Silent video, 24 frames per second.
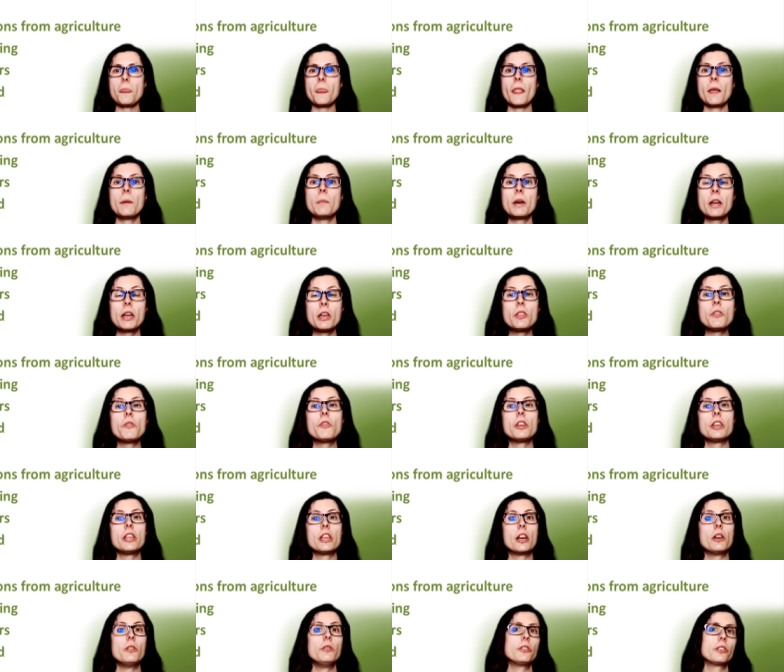My other
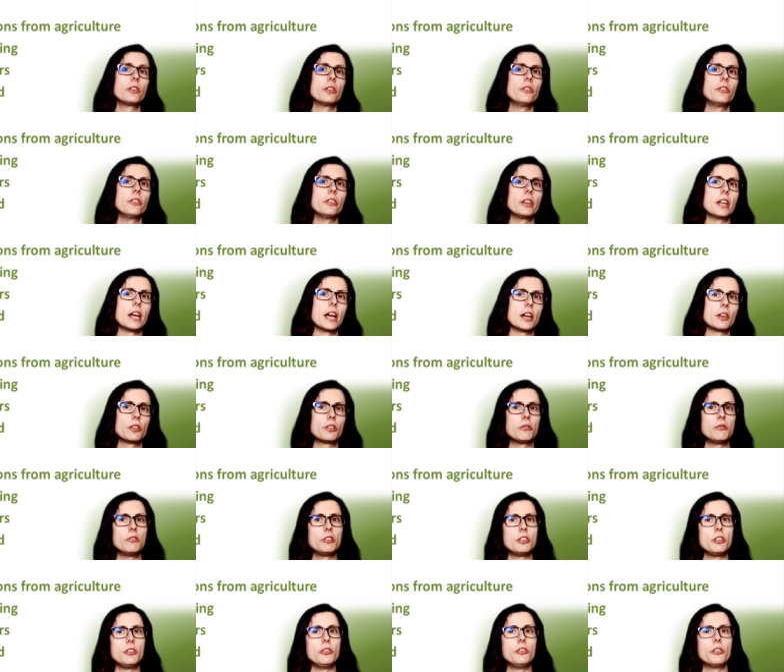videos consider how to
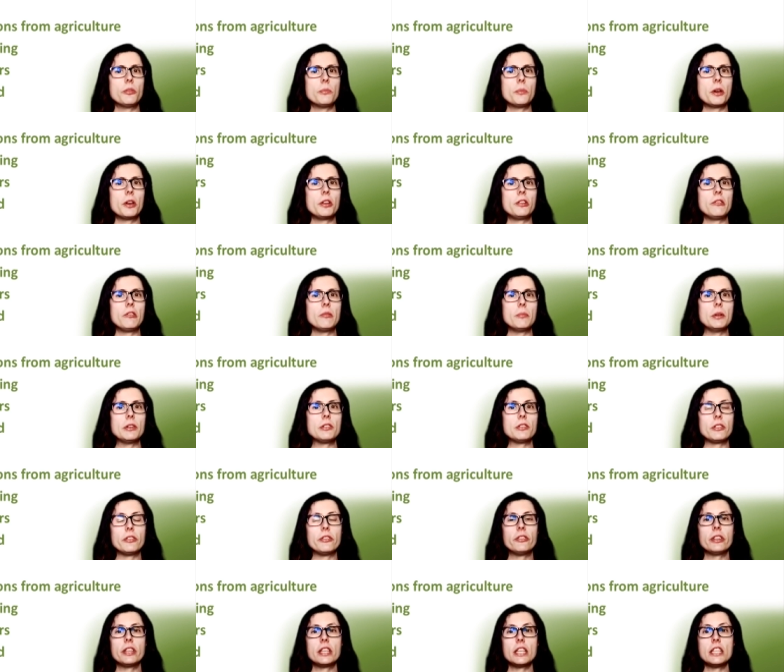reduce ammonia
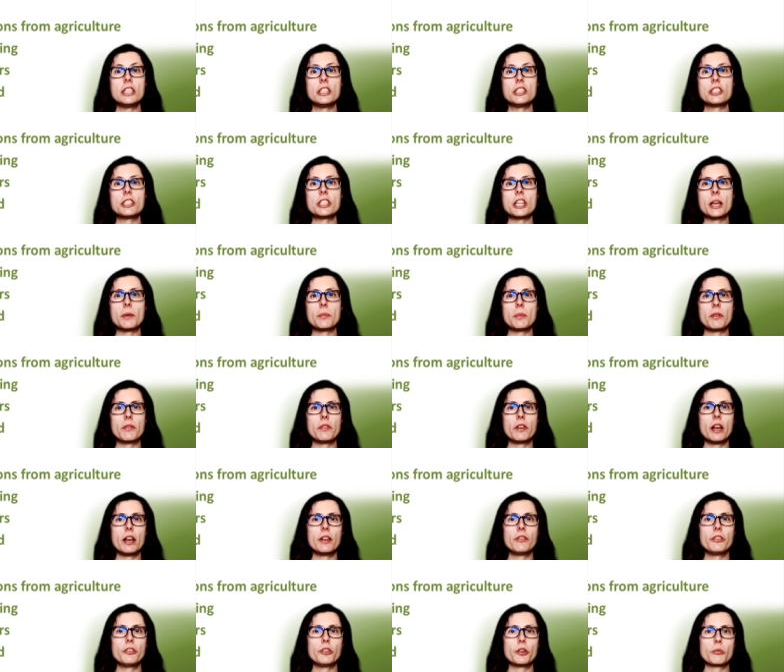emissions in each step of
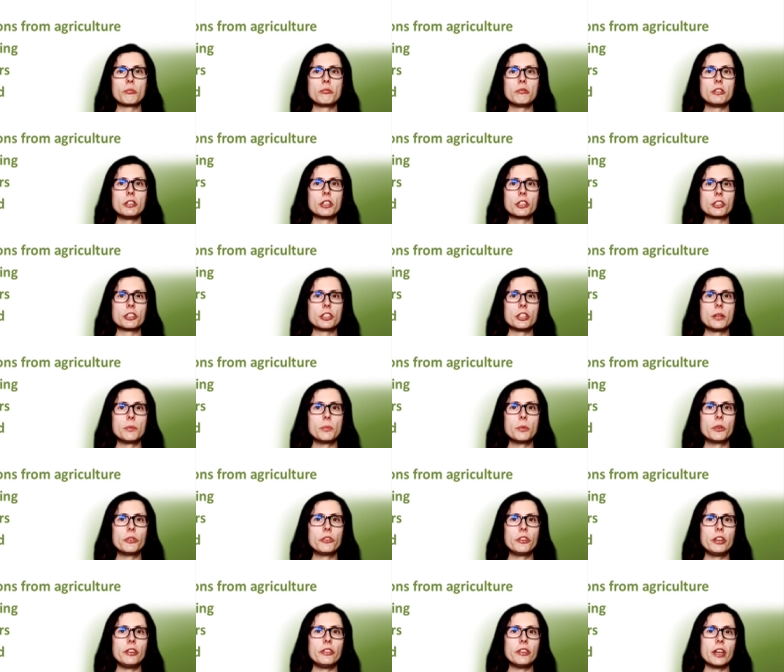livestock production in more
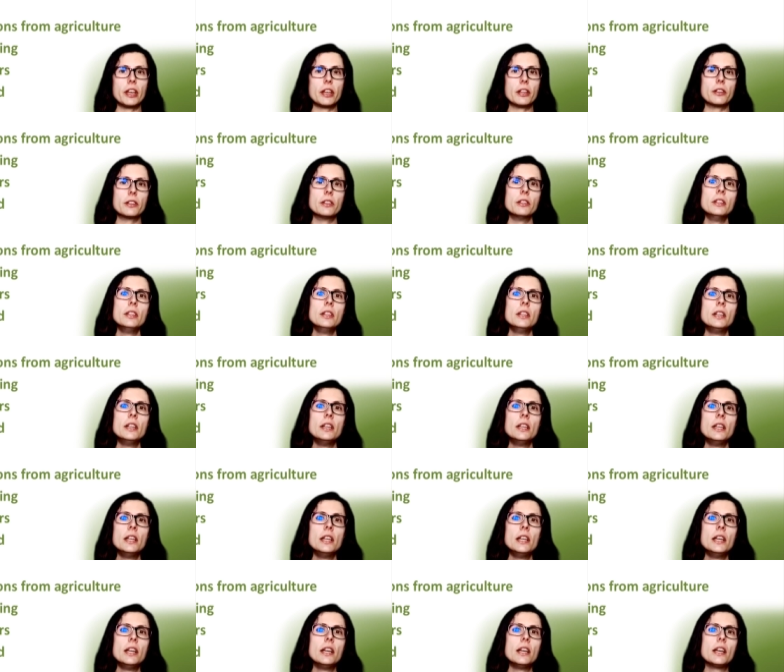detail,
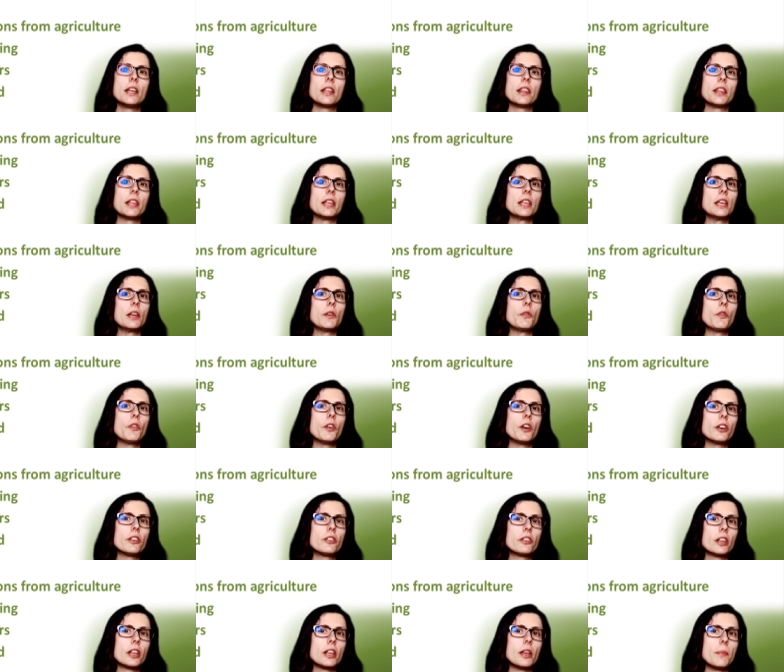thinking
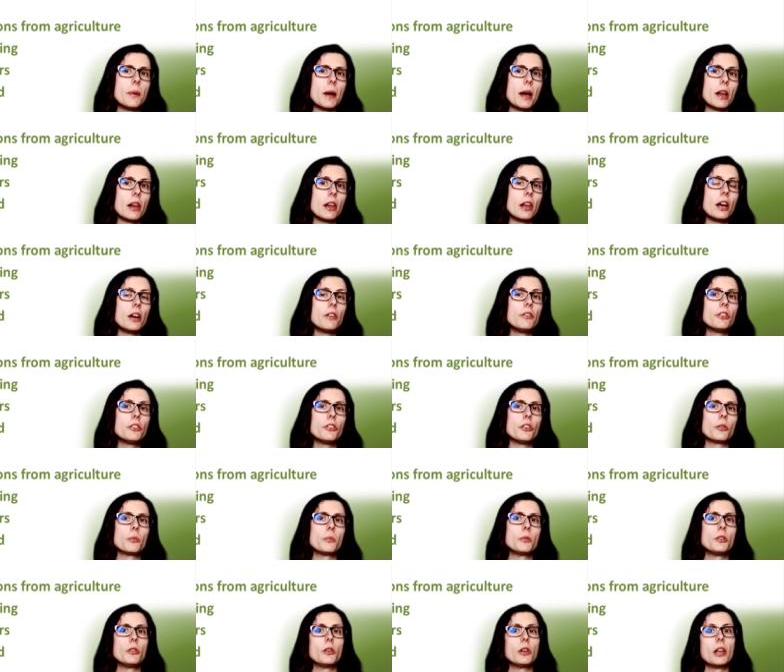firstly about livestock
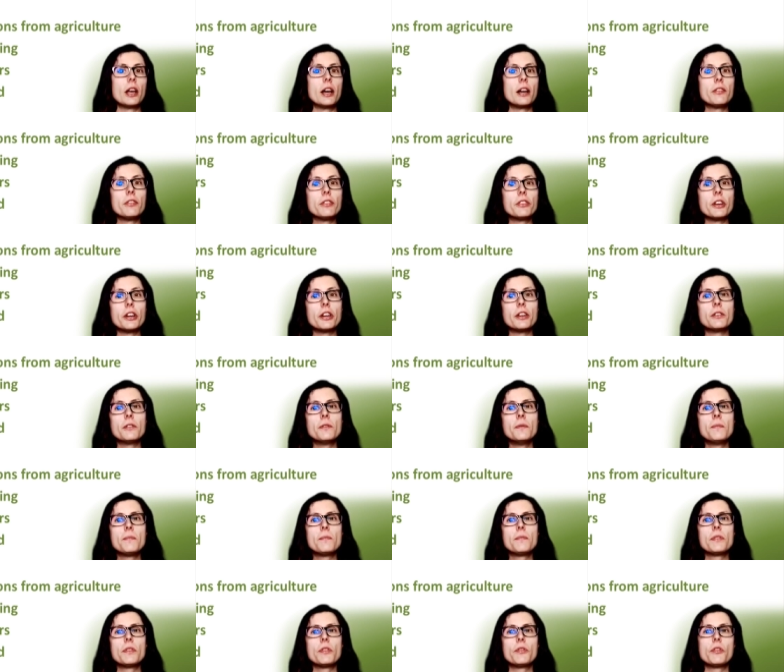manure lifestyle,
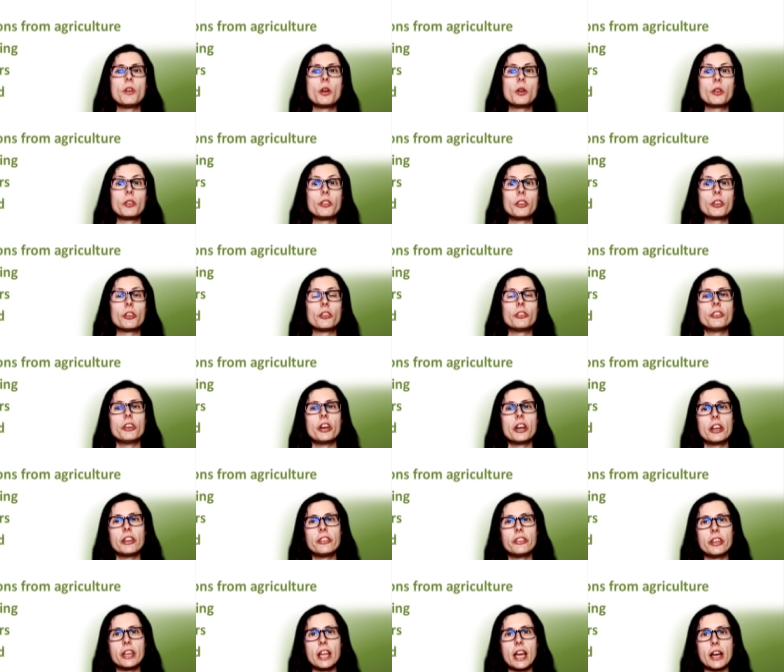focusing on
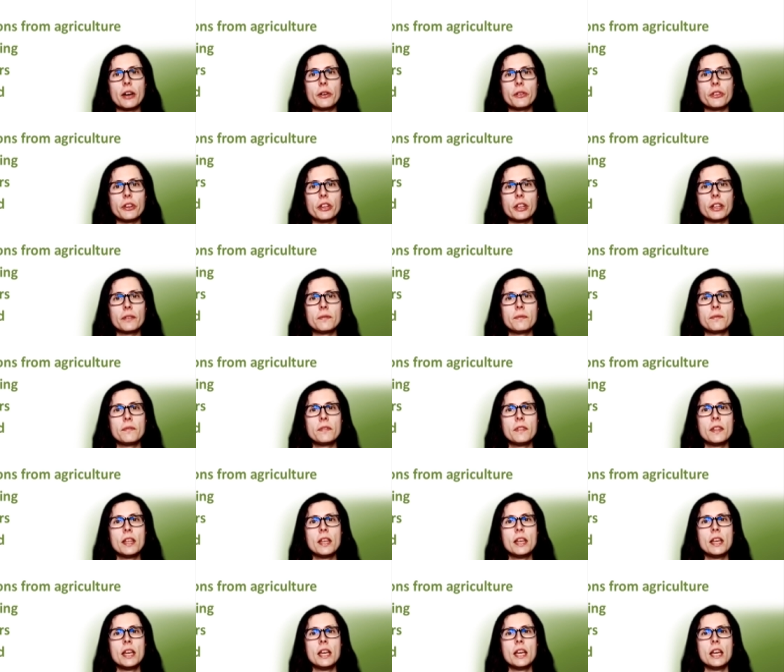diet and housing,
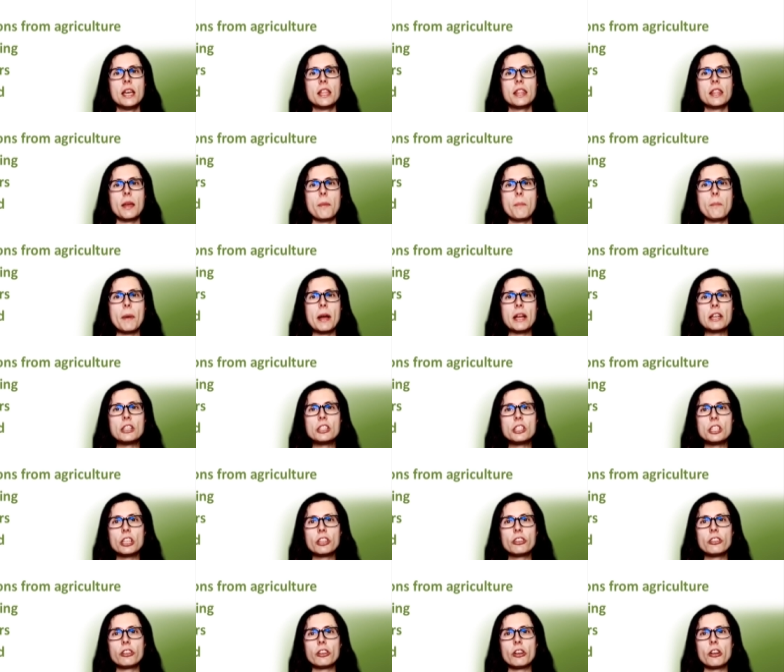then managing
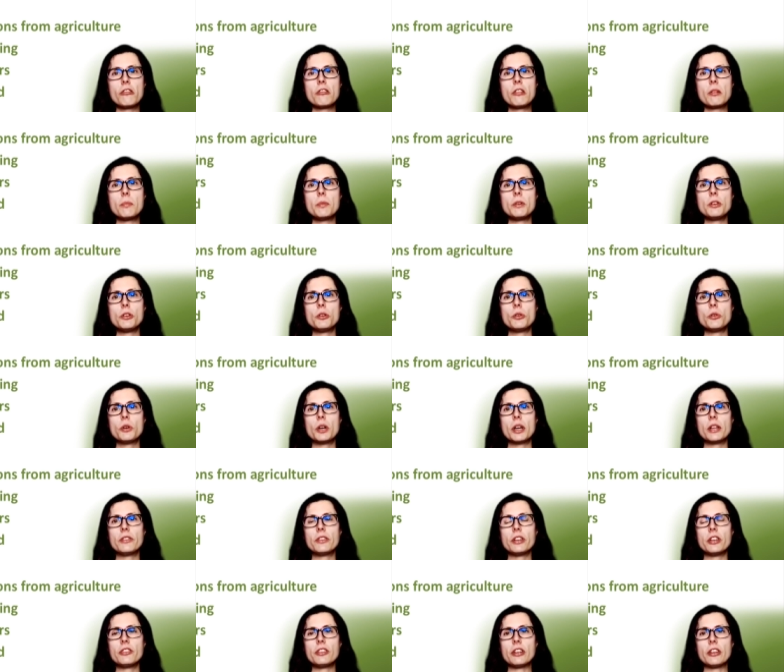slurry manure and
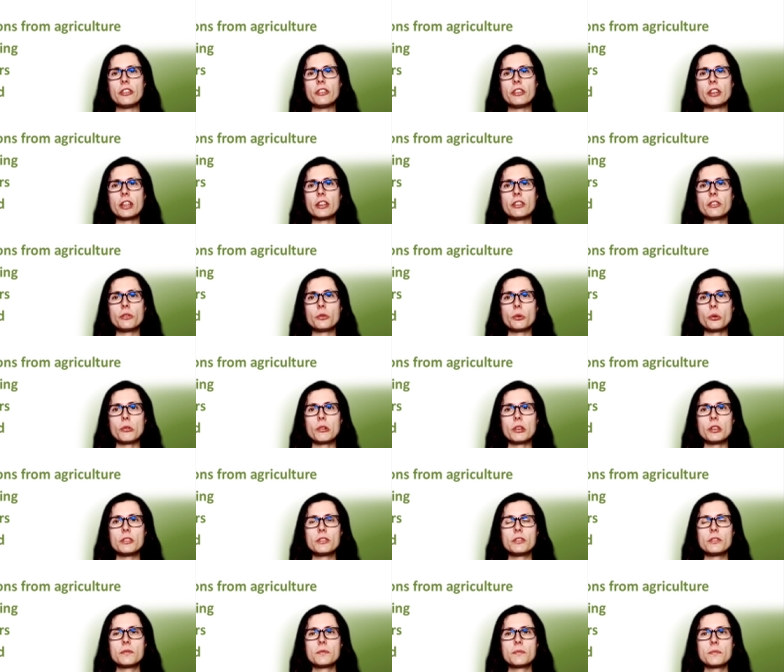digestate
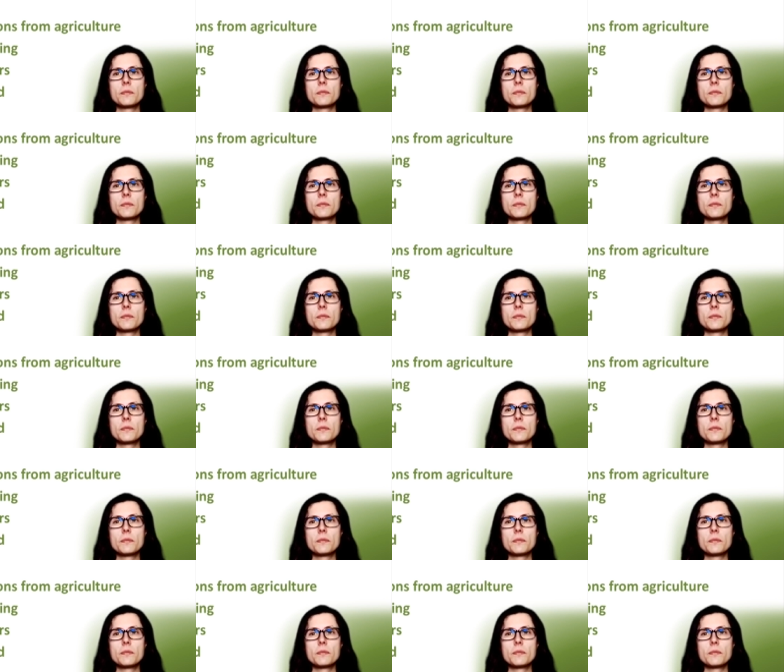storage,